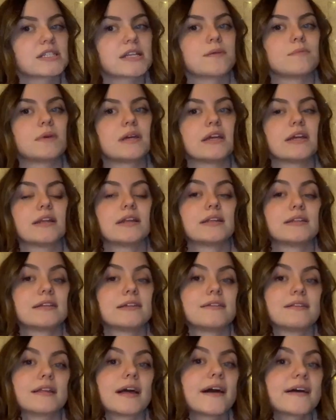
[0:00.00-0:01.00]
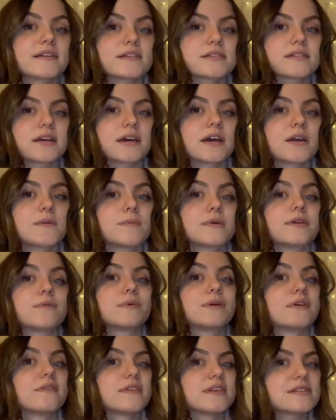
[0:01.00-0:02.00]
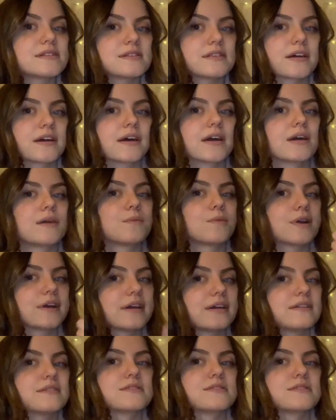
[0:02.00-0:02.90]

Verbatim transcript: I mean, it didn't last time, but it will this time, right?